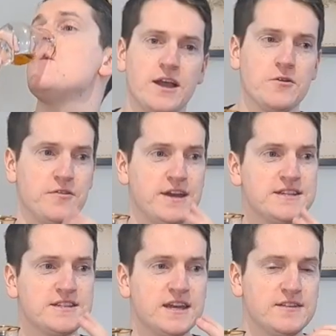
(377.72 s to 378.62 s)
Now,
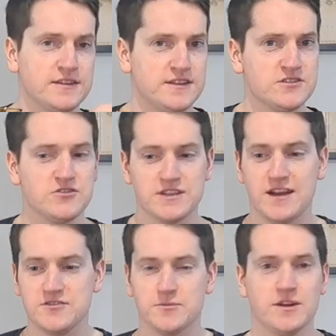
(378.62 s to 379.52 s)
they say that this does
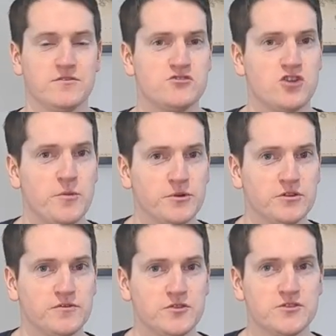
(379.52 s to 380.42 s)
have some kind of
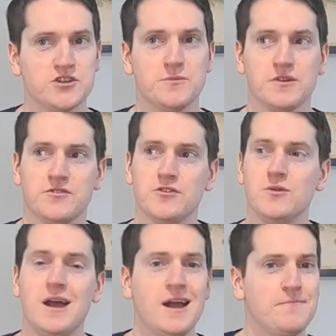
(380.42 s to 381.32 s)
tropical fruits coming
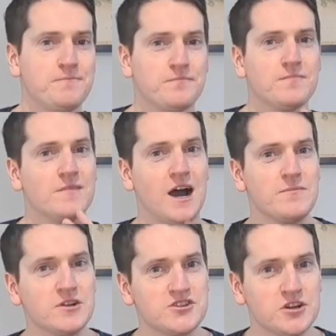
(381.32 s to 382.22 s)
through.
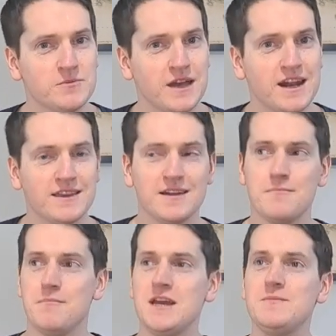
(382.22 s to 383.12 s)
I'm not sure I'm getting that.